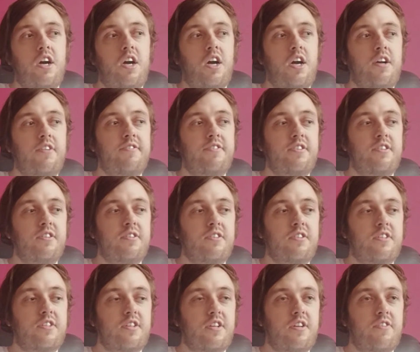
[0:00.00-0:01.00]

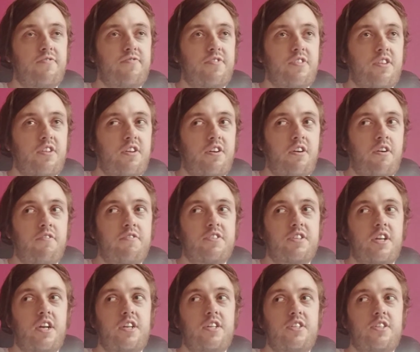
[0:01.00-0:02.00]
and
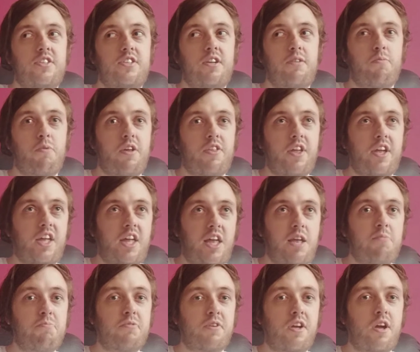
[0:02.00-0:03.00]
obviously I need to see where they
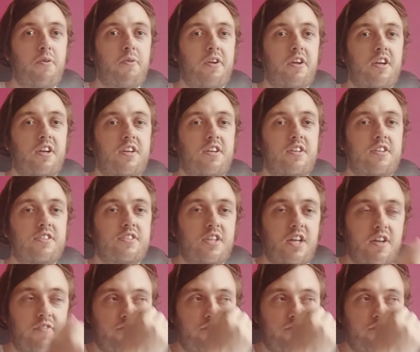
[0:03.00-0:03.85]
keep going, because